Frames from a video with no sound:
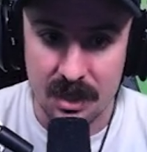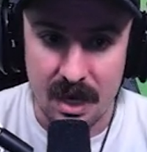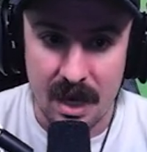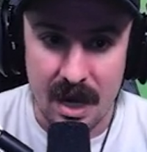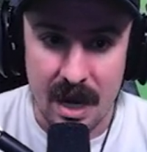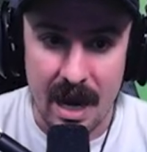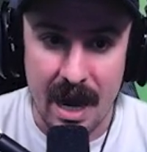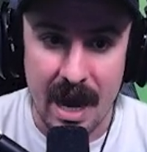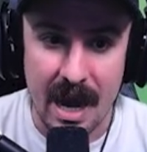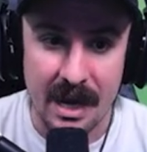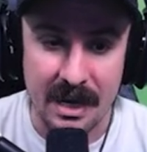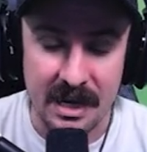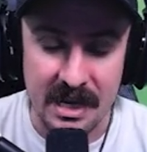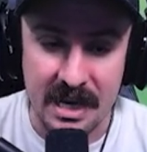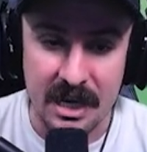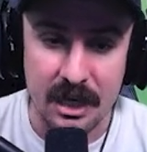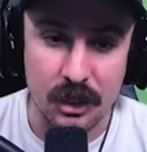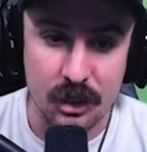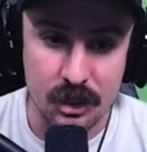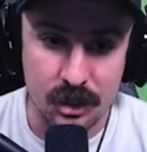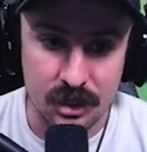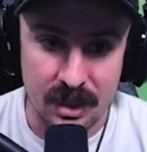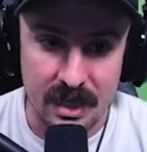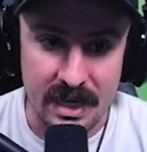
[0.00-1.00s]
and
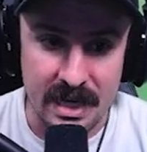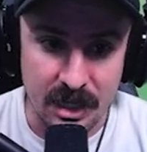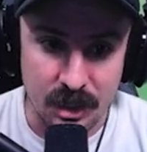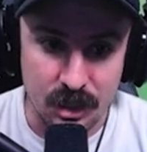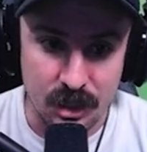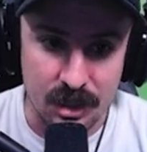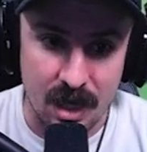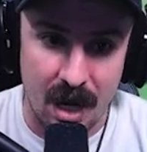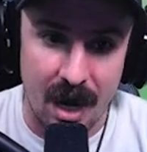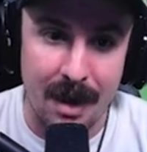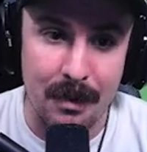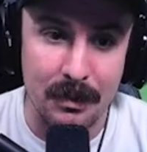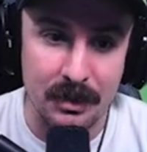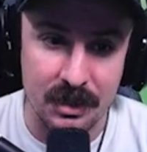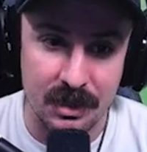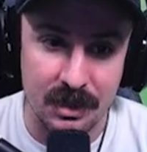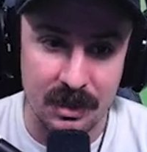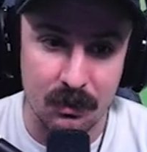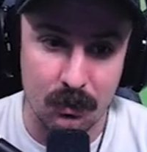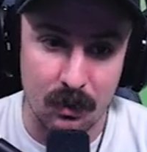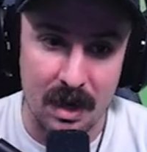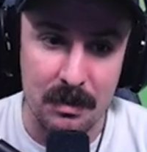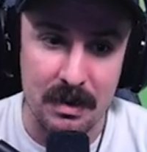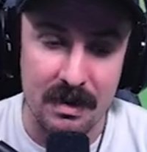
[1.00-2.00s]
each time it's going to
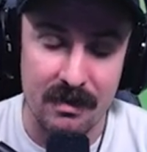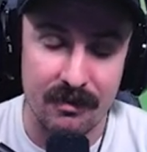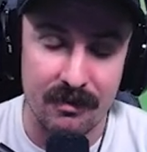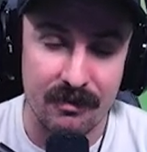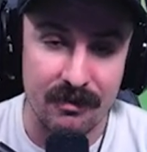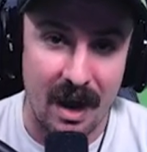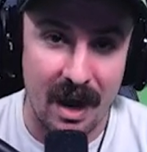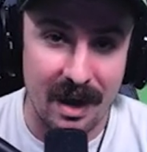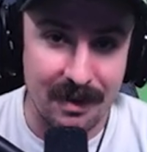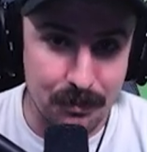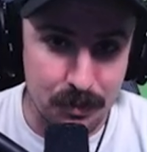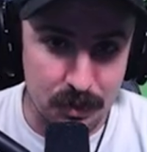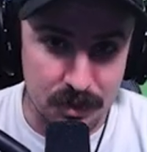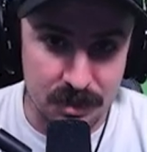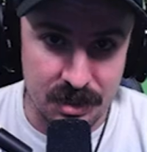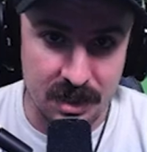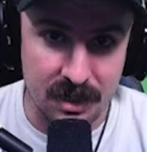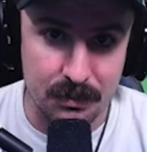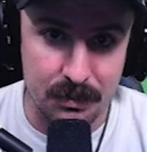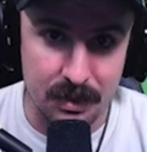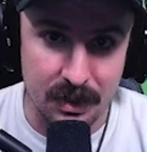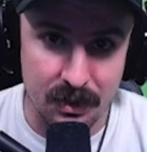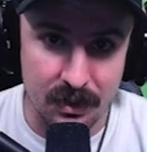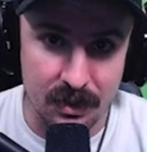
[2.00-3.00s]
grant me 5%
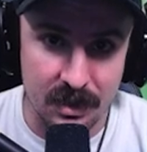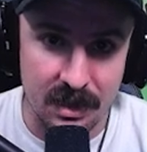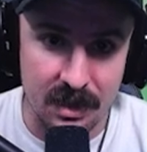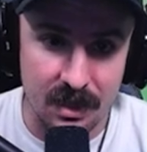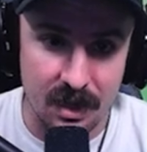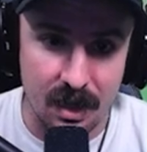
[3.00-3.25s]
ability